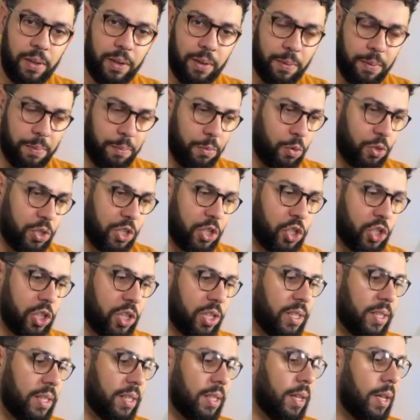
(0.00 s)

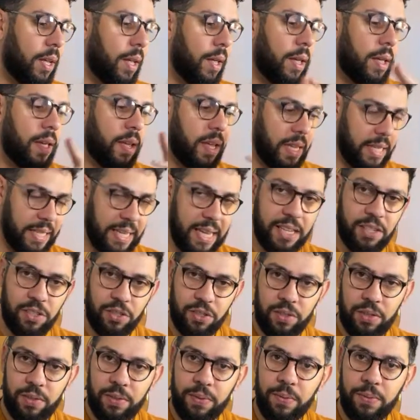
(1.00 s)
musician. He
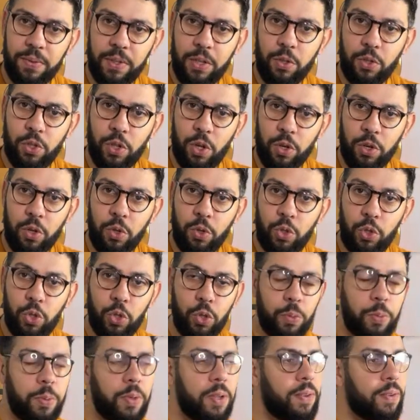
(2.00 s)
does videos on
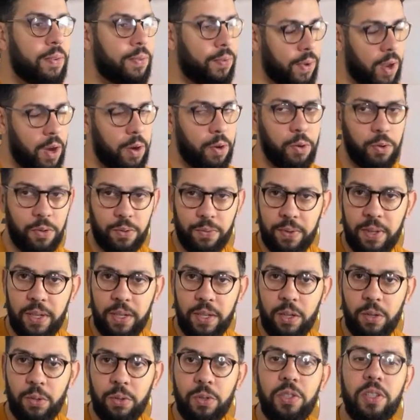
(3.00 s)
YouTube, very good
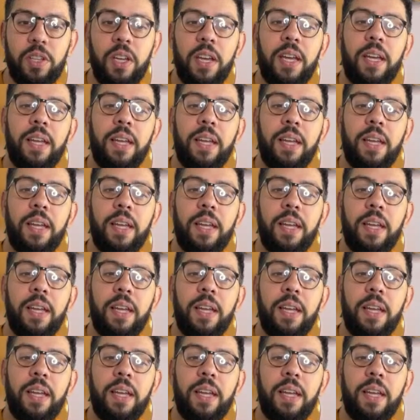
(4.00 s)
videos.